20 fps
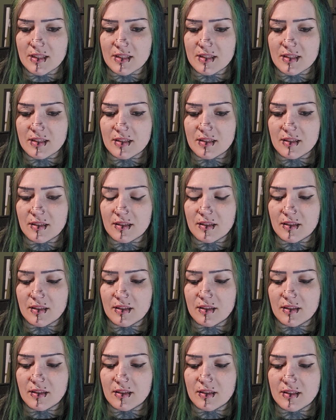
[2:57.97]
it's
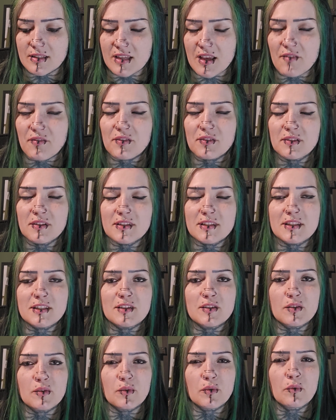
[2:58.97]
definitely
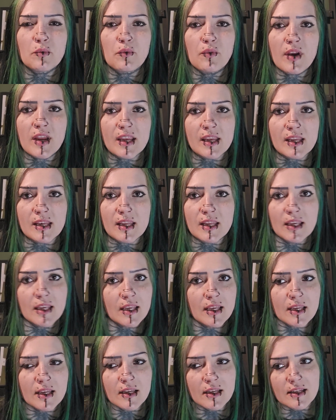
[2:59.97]
still
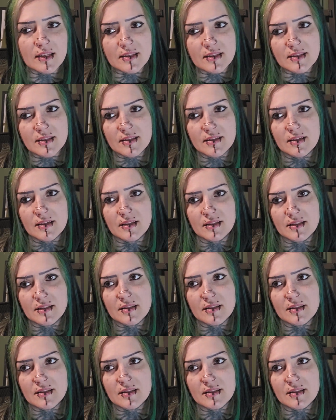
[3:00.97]
rainy. It's